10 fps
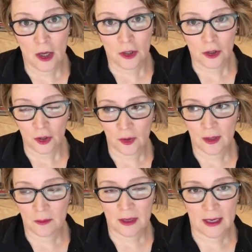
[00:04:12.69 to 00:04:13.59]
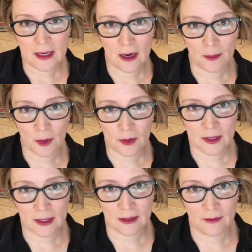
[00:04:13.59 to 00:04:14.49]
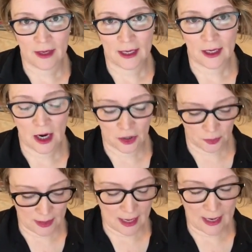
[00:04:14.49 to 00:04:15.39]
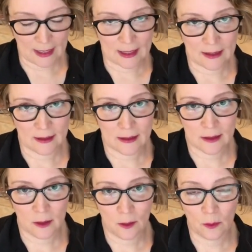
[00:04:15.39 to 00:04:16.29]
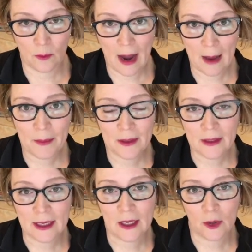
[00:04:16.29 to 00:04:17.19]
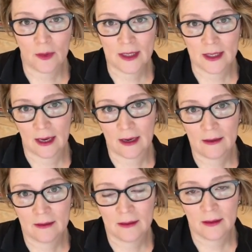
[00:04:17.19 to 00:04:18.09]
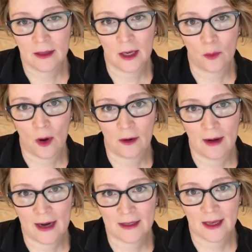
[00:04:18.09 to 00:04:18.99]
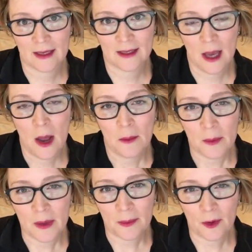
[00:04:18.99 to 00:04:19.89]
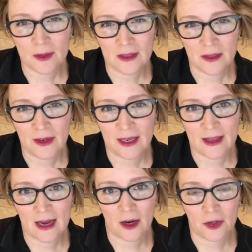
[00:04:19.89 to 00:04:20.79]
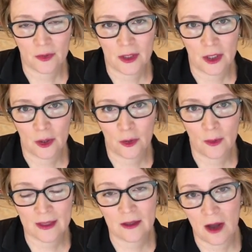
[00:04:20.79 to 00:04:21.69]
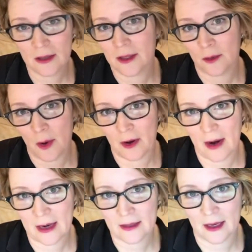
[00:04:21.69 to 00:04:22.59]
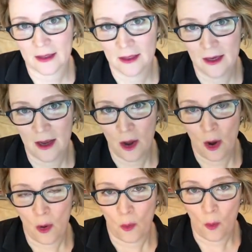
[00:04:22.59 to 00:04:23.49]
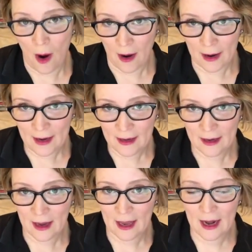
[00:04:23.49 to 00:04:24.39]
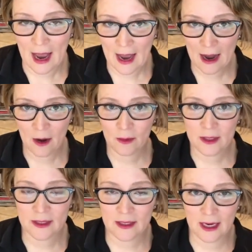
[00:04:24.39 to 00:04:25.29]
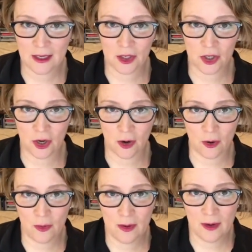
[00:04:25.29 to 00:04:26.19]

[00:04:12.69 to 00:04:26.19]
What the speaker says: So you can be a person living in a country that is rapidly increasing in water access, but be a person living in that country who has lost their water access. Why? And how does the data show